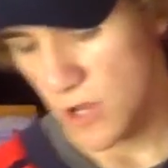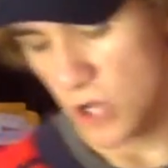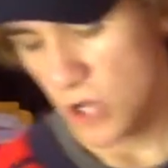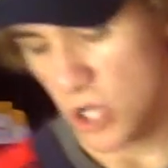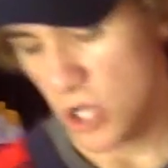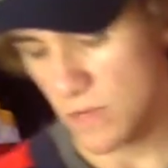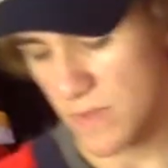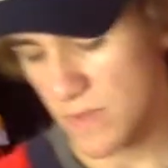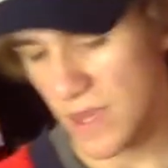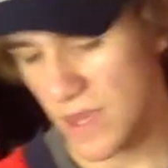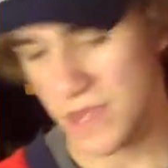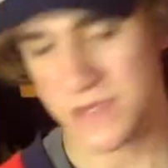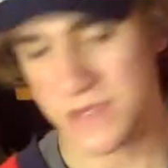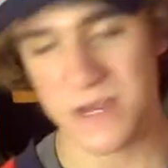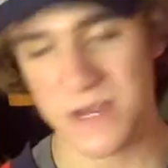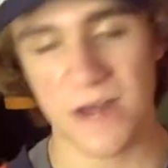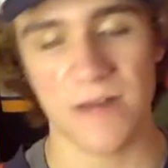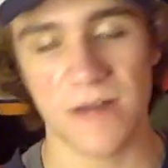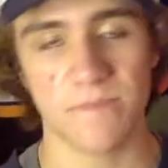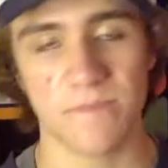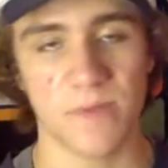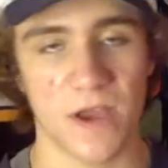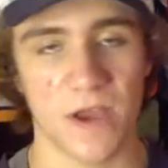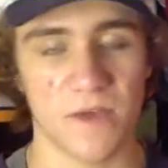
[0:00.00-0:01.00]
could be a
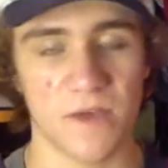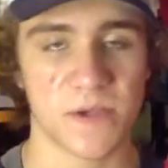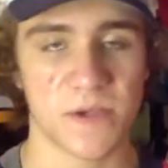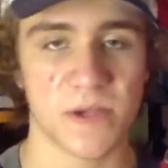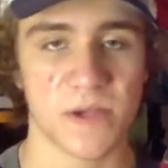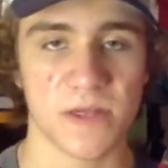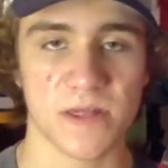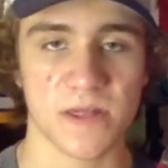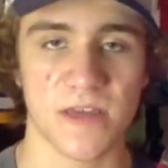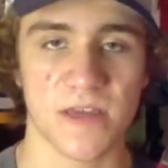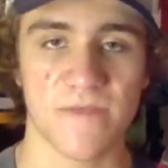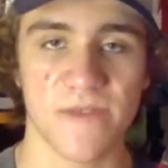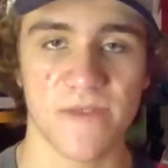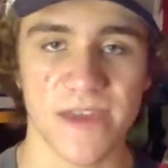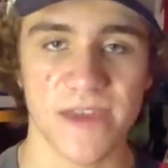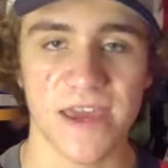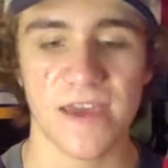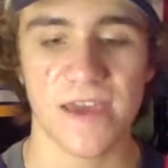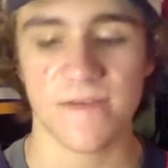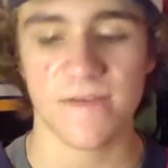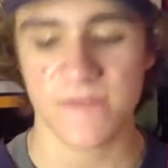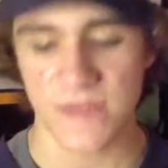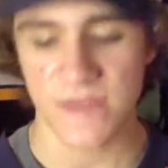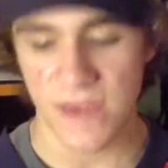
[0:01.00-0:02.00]
solid player this season if he
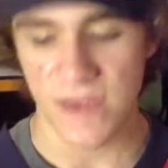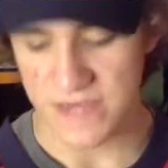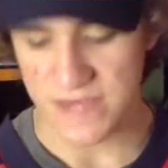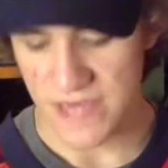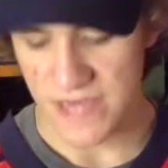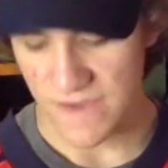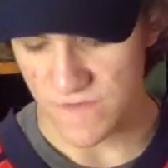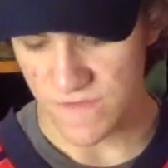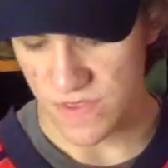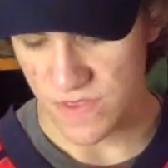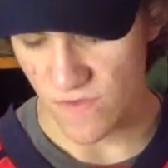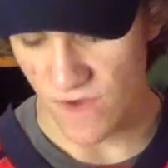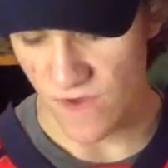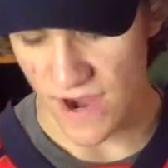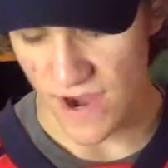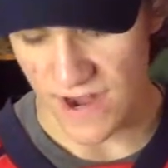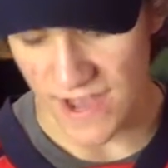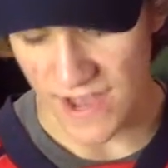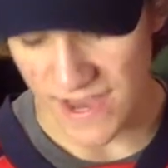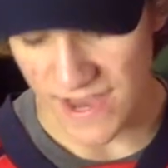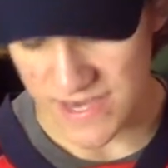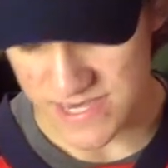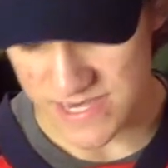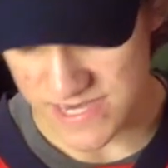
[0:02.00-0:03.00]
is given the right
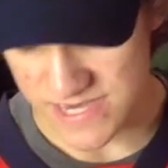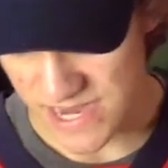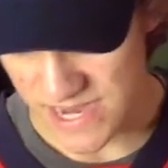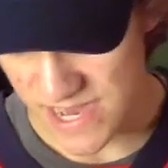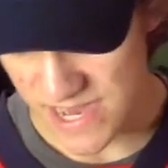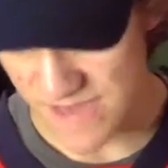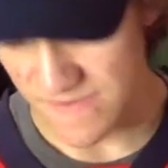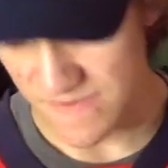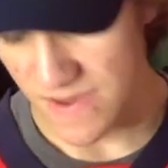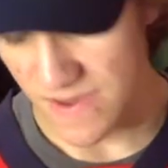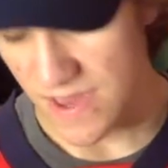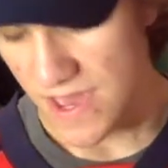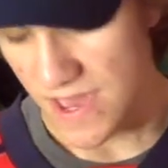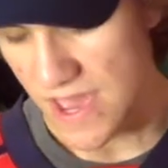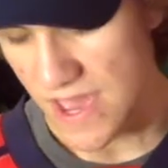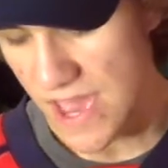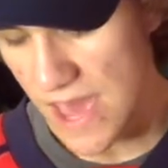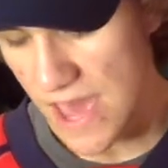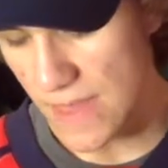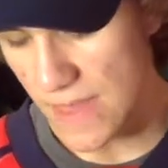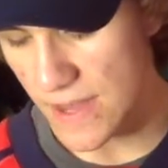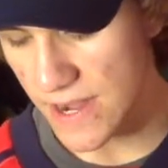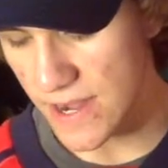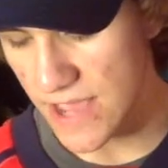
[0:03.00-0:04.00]
ice time.
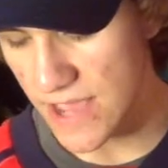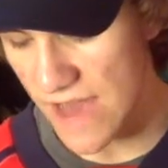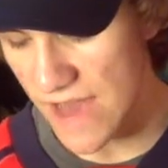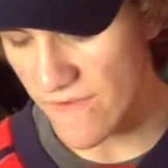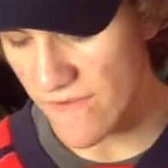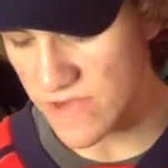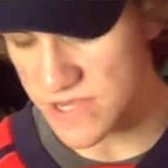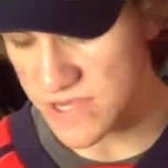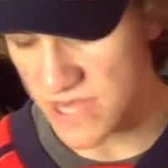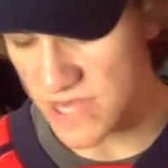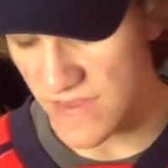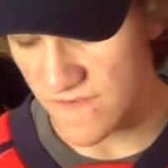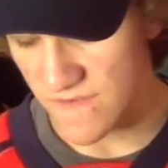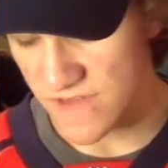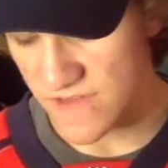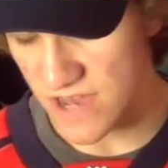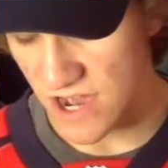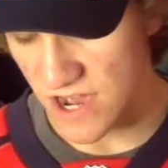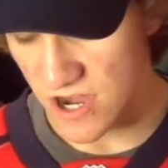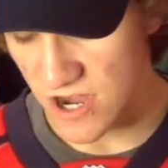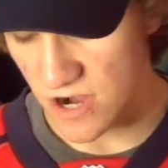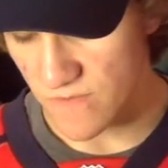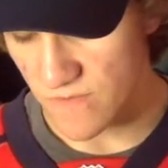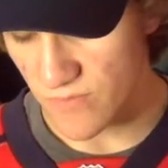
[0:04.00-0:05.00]
And then he obviously have
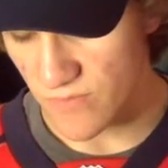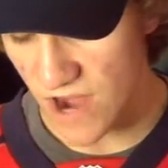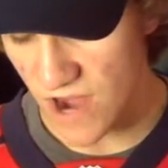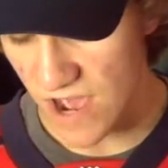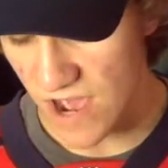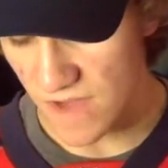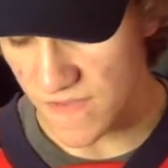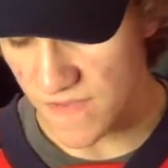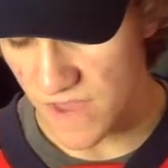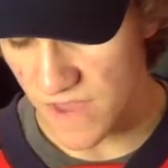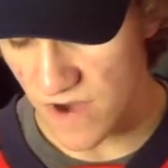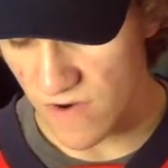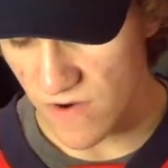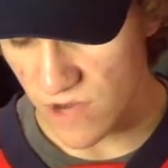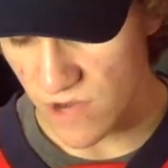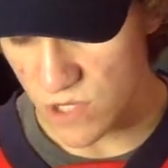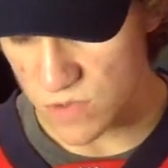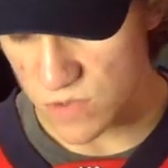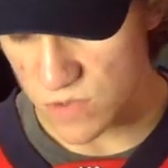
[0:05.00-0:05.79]
Connor Brown there as